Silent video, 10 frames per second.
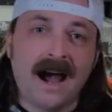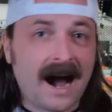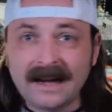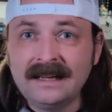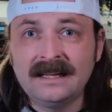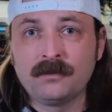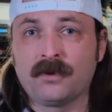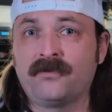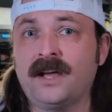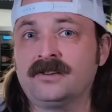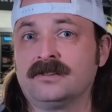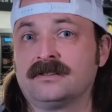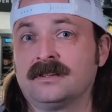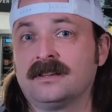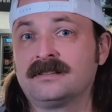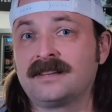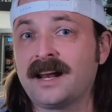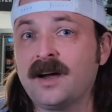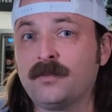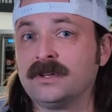Hiding imperfections in the
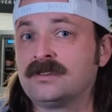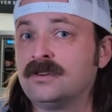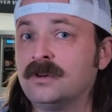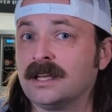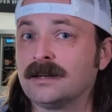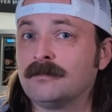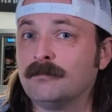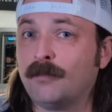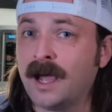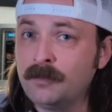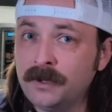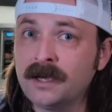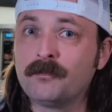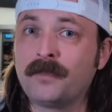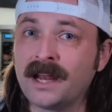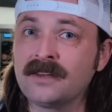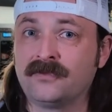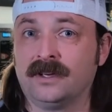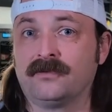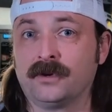setup and tuning might be a
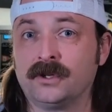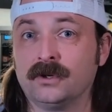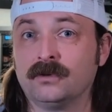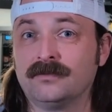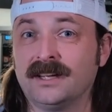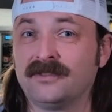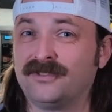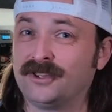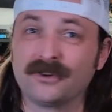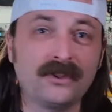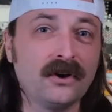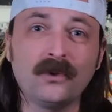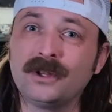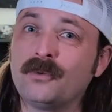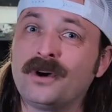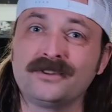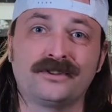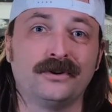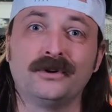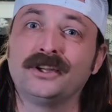benefit for you if you're the only one
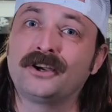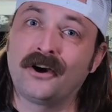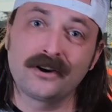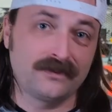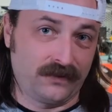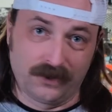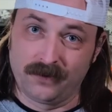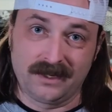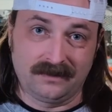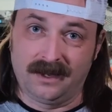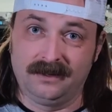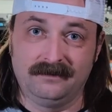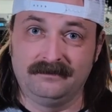tuning cars for your race night.